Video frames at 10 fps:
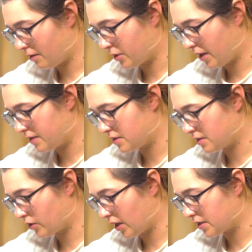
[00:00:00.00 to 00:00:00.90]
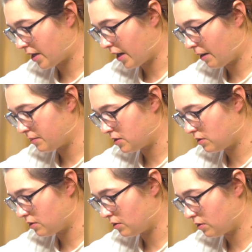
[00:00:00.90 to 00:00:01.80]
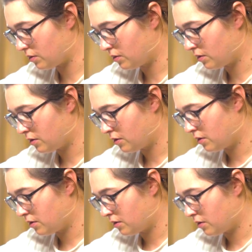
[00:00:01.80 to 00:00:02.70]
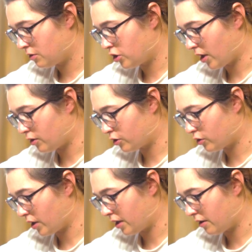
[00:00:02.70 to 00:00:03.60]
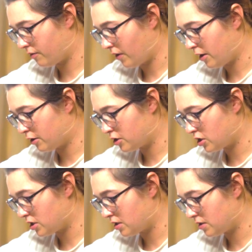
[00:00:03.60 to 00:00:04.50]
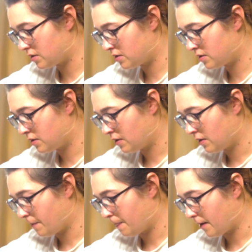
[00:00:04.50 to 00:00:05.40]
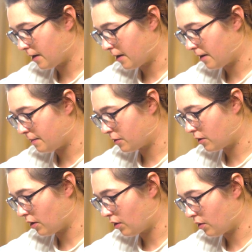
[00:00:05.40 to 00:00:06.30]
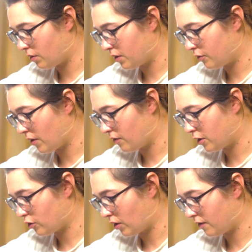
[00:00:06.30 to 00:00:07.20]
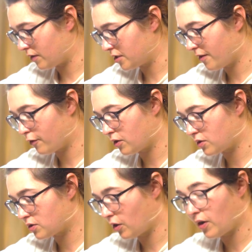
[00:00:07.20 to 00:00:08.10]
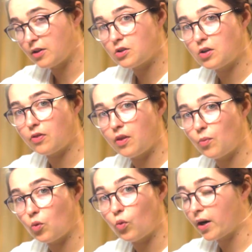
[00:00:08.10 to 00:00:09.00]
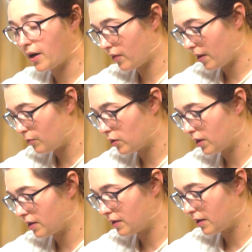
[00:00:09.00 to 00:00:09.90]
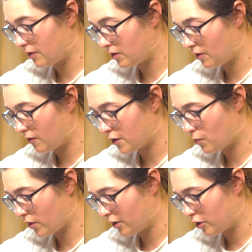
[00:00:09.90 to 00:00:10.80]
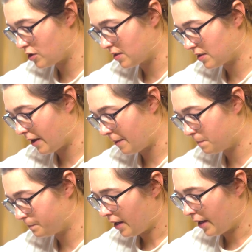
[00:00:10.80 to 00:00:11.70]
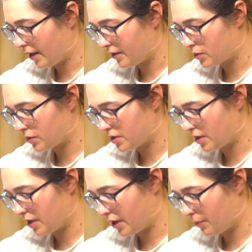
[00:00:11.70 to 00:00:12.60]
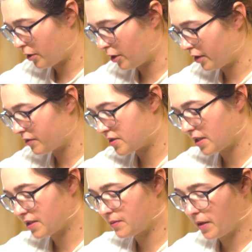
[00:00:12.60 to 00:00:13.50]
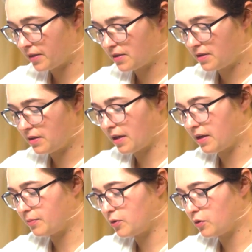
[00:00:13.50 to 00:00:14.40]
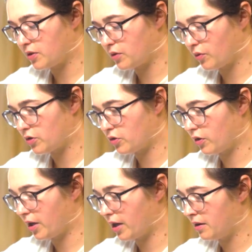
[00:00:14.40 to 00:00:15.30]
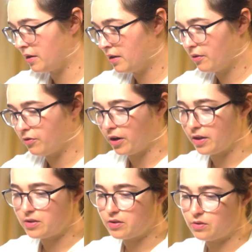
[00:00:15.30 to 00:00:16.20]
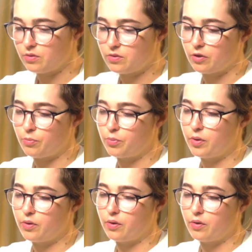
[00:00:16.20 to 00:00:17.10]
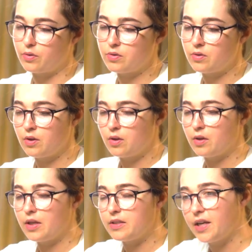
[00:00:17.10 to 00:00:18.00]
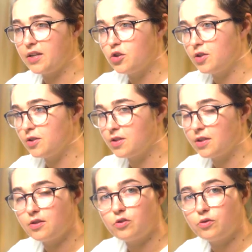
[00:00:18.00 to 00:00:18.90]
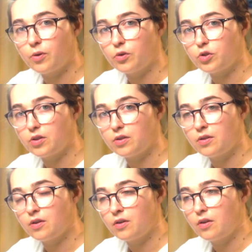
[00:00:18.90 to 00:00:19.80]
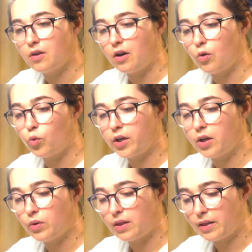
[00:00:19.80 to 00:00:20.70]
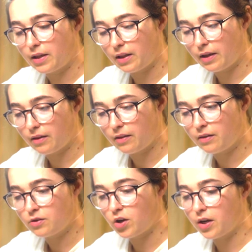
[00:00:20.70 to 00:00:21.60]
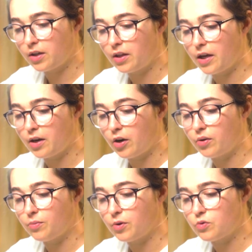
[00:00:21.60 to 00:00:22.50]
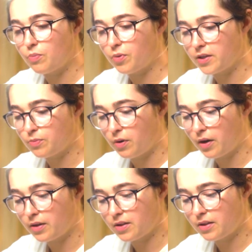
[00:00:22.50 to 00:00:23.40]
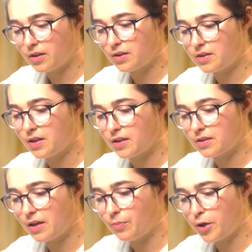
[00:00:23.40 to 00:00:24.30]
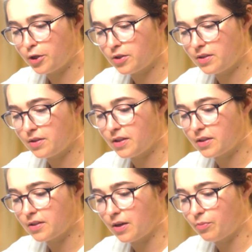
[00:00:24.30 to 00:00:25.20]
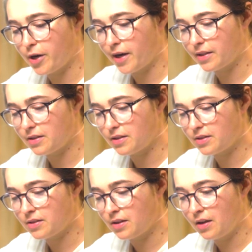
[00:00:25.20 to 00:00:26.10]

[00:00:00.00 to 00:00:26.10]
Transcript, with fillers: Okay, this is a great time to channel creative energies. Go, if you have any creative endeavors, go ahead and start them and work on them. You can invest more energy into that. And this was a period of 6 months that Neptune is in retrograde for us to sort of put those intentions into motion. Working with Lilith, shining light on our most repressed parts. I think this takes a lot of patience, it takes a lot of practice,